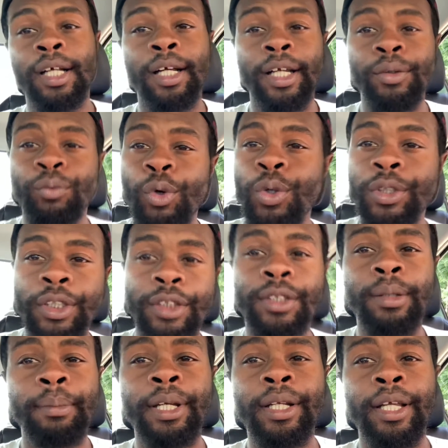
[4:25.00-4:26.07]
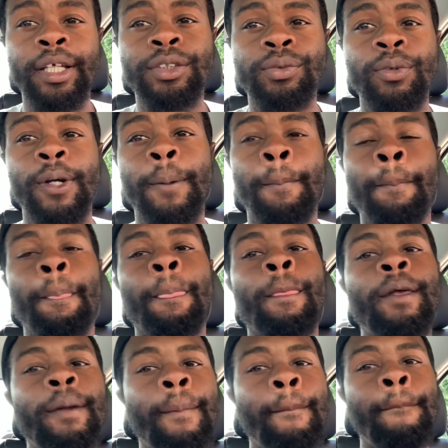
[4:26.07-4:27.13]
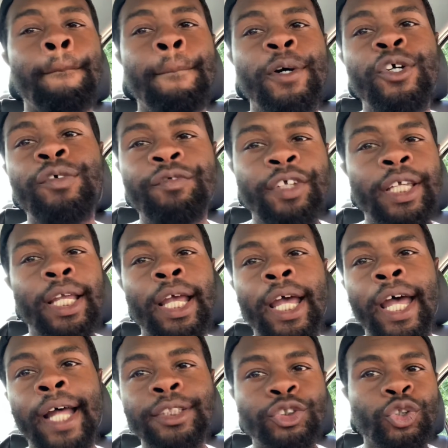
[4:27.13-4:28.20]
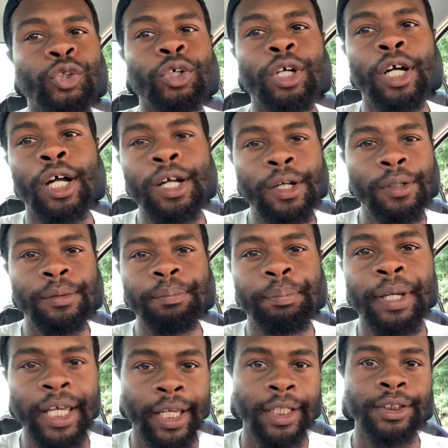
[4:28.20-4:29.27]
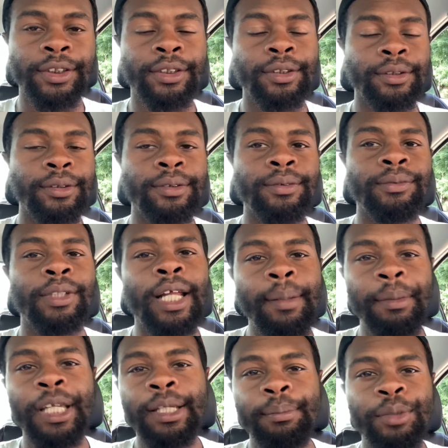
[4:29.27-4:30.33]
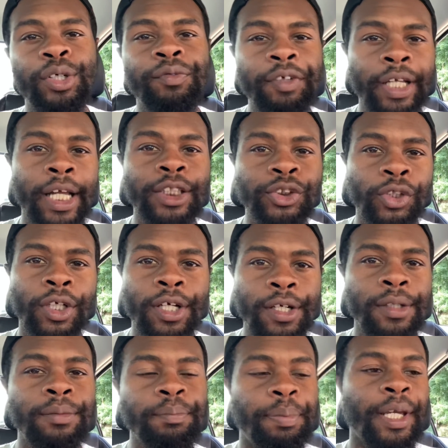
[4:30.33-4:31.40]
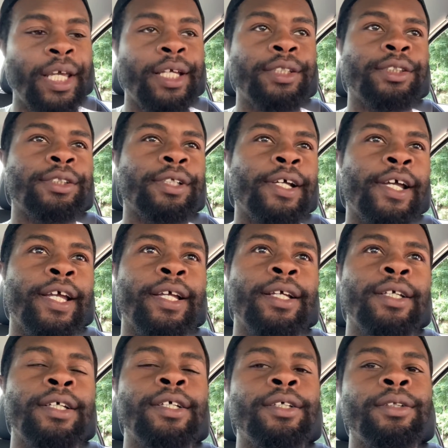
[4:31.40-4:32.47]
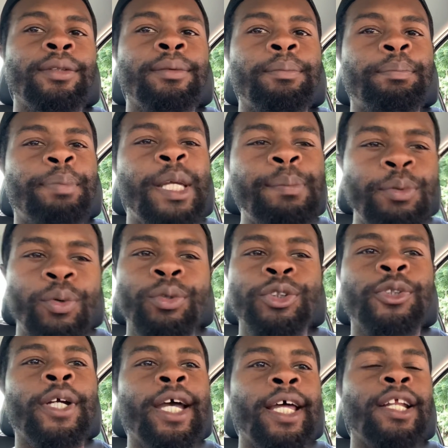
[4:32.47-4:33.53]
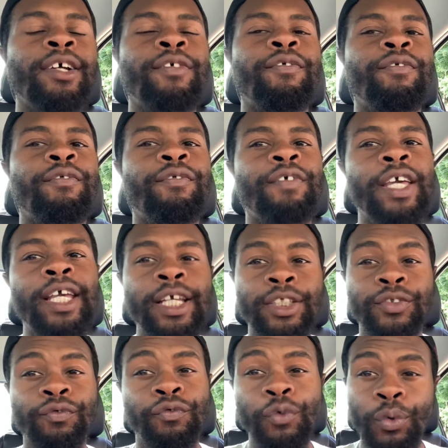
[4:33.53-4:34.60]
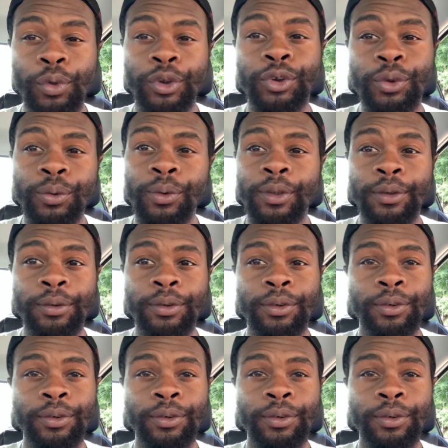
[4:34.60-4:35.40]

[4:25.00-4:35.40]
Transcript: All right, rolling into my next one. Moving at your own pace. When I mean moving at your own pace, like, people would try to fast forward your